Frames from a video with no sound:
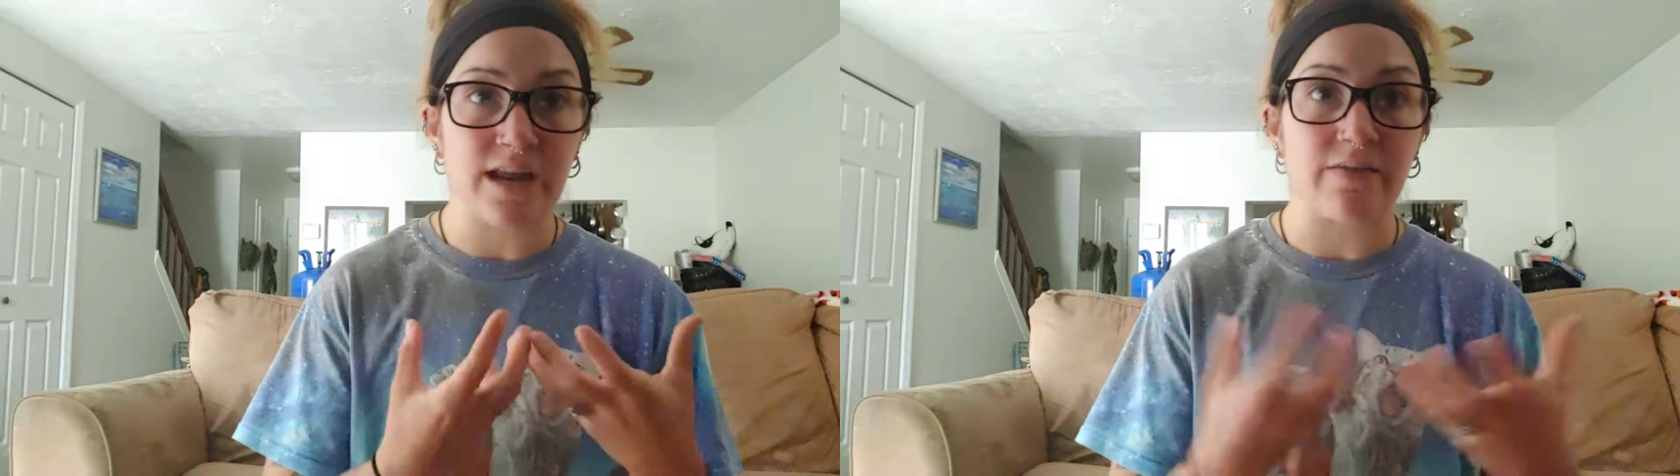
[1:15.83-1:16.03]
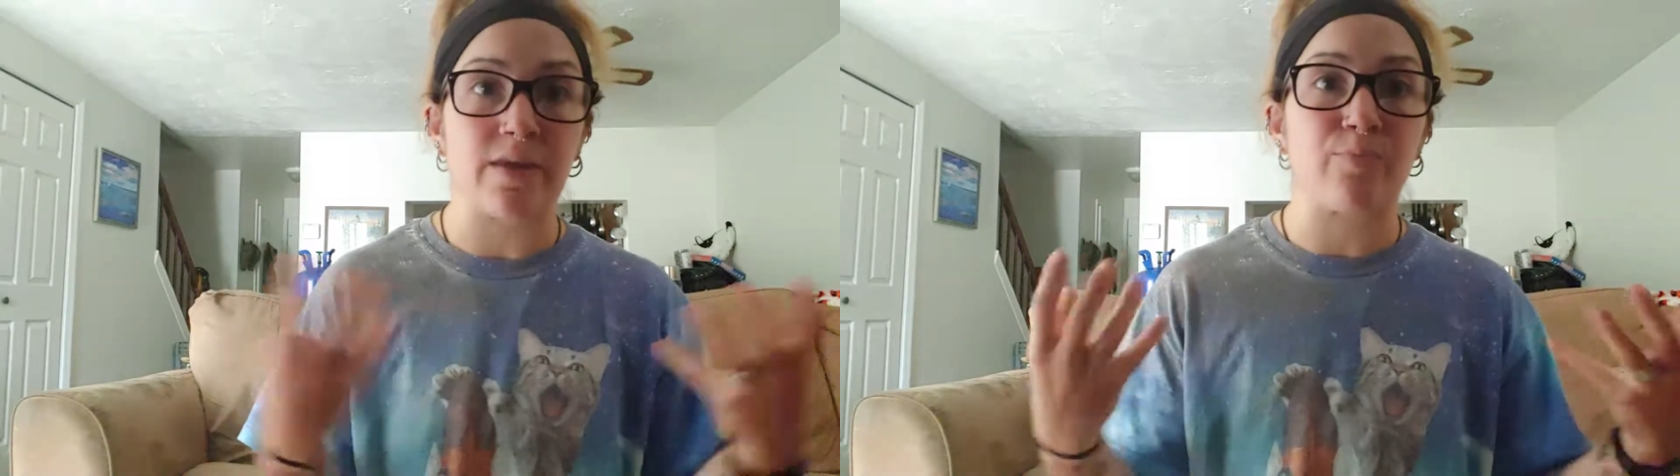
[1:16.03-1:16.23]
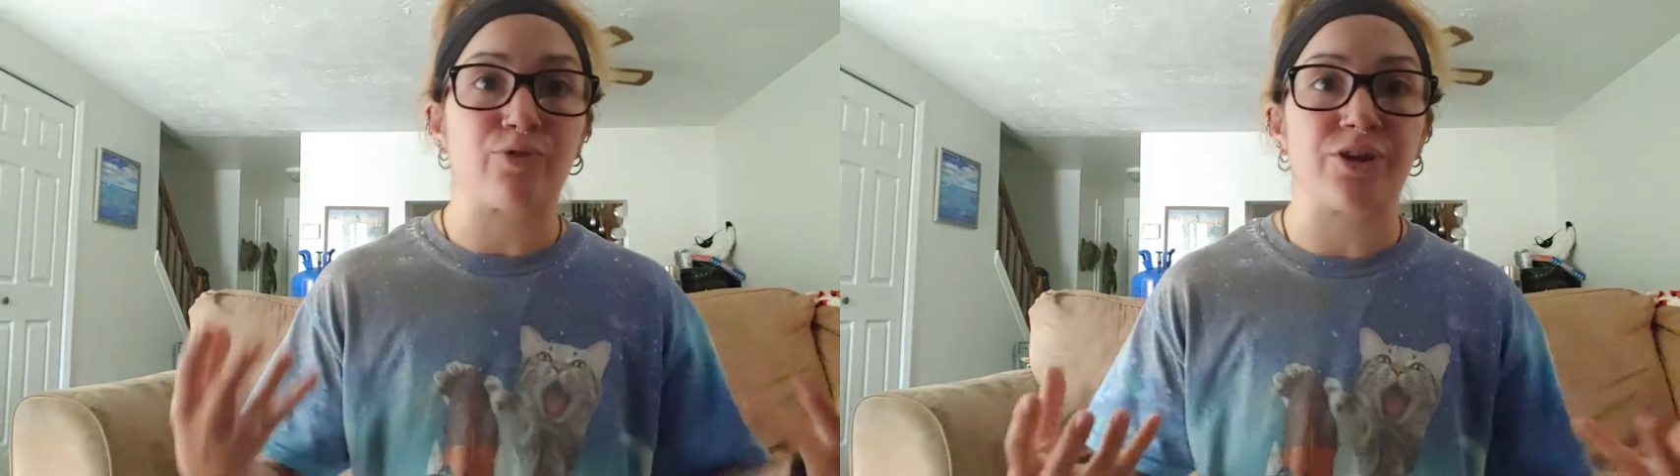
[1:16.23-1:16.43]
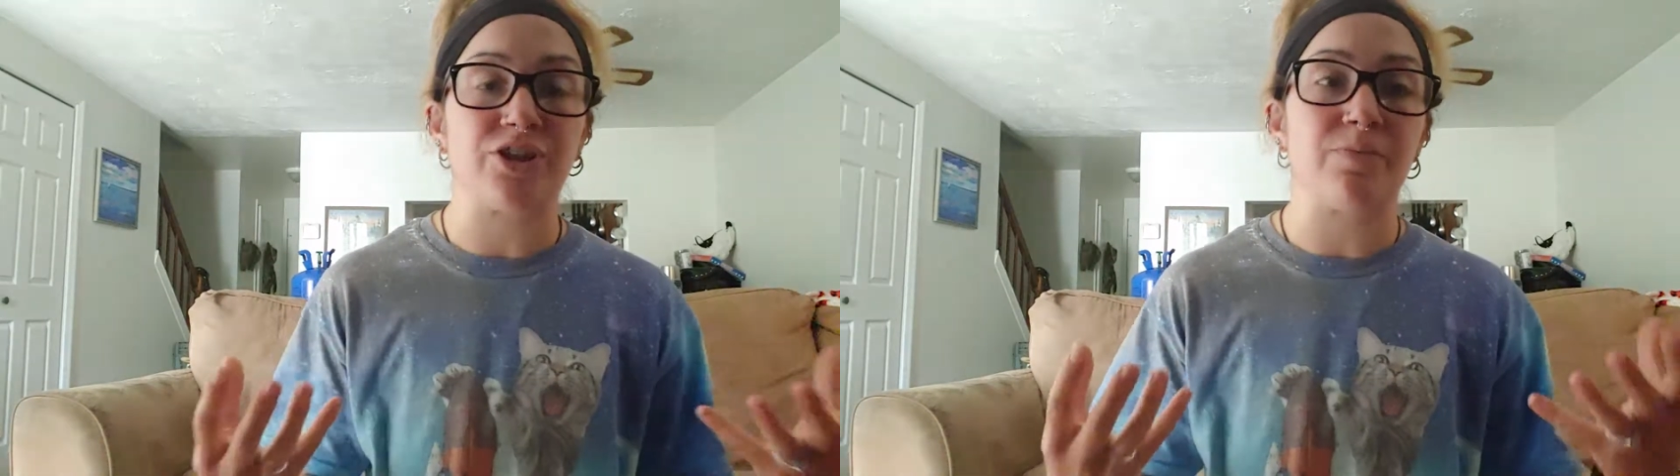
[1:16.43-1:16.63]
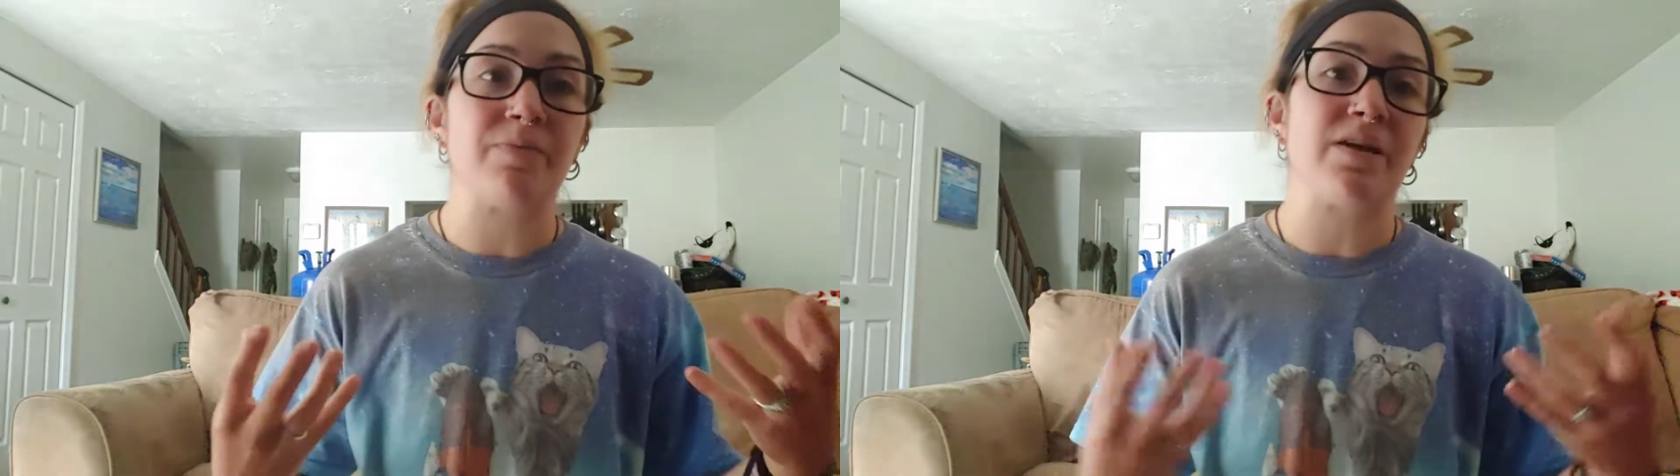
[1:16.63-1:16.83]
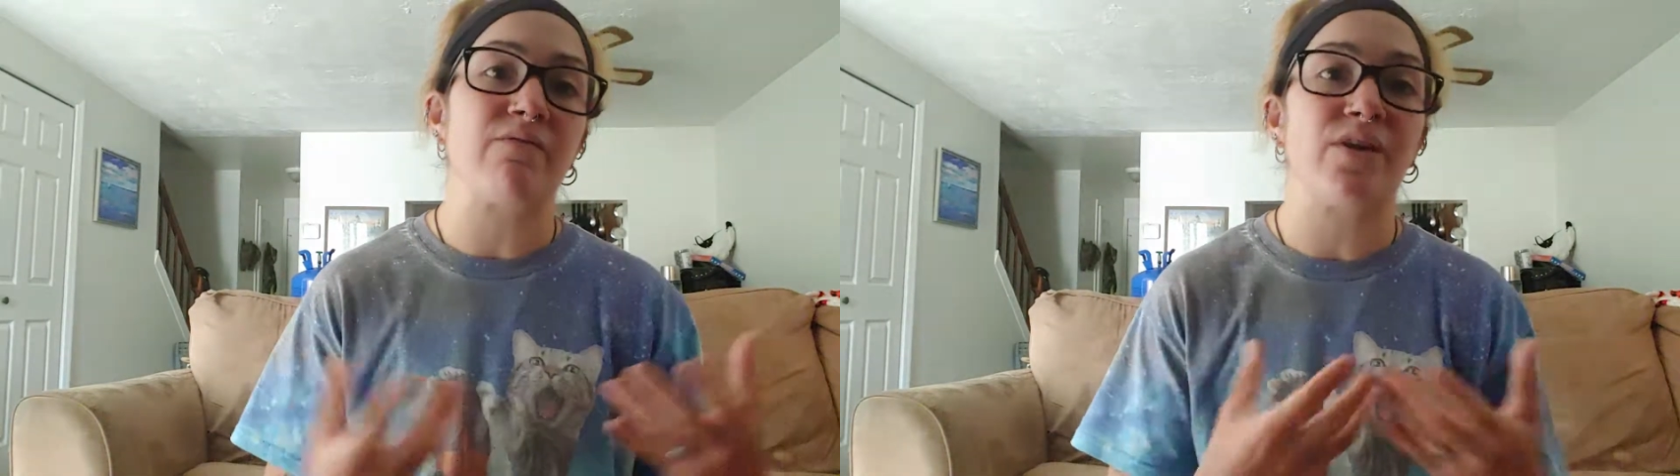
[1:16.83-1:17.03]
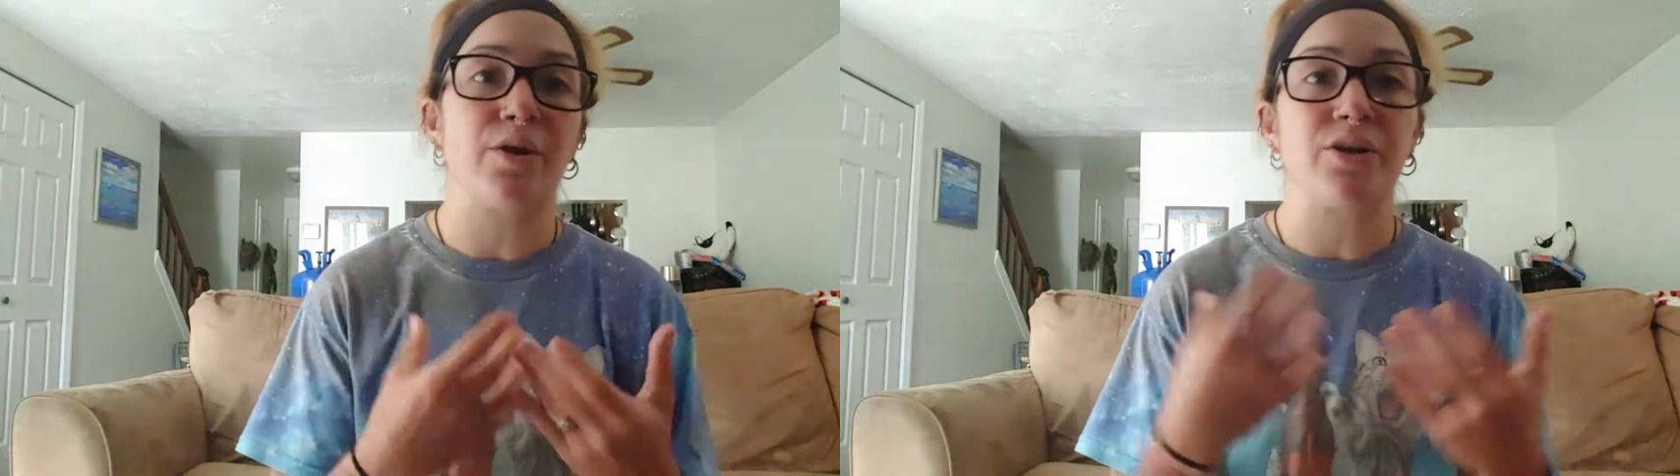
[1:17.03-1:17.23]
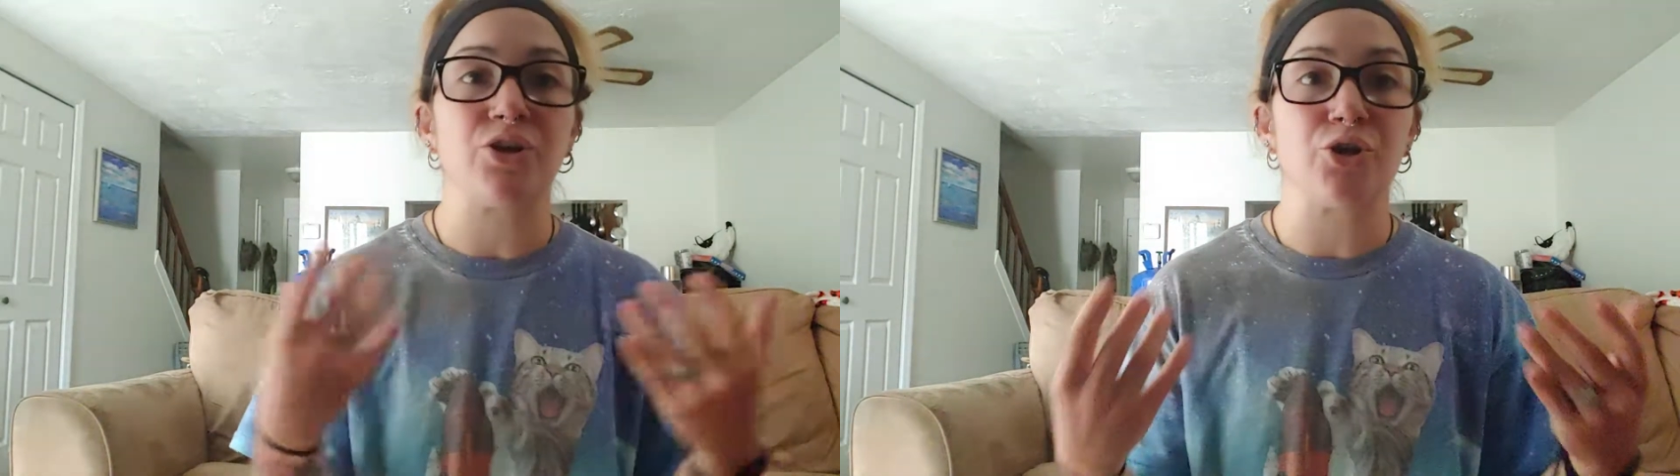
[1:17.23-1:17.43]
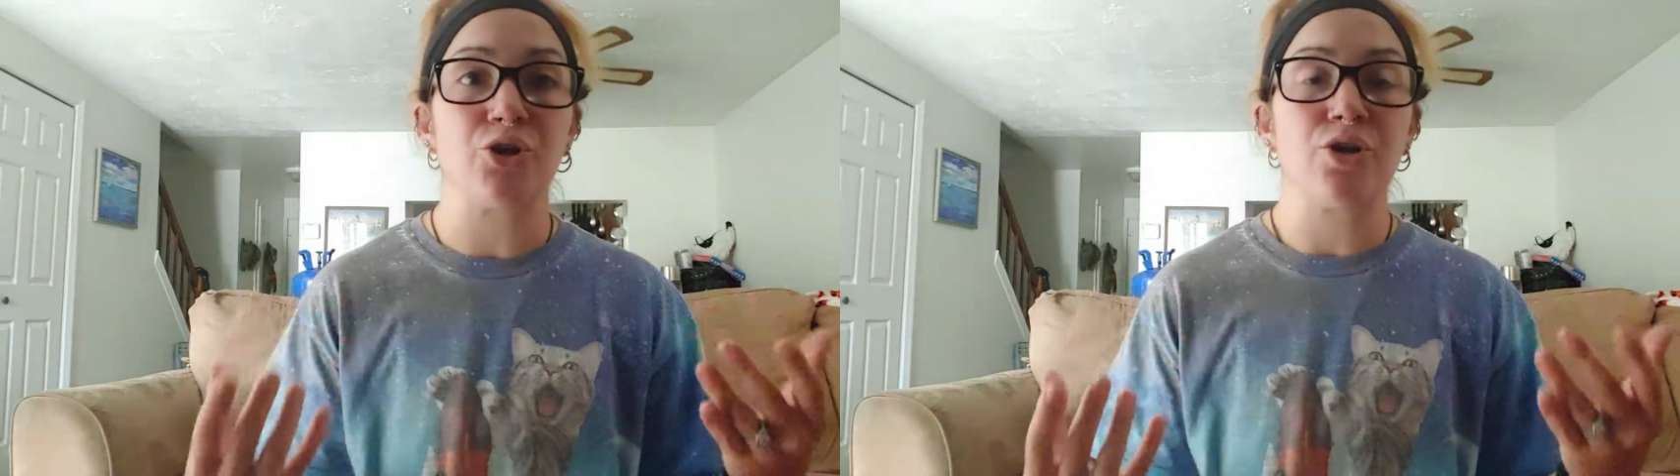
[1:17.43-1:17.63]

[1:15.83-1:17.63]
and they preach it being very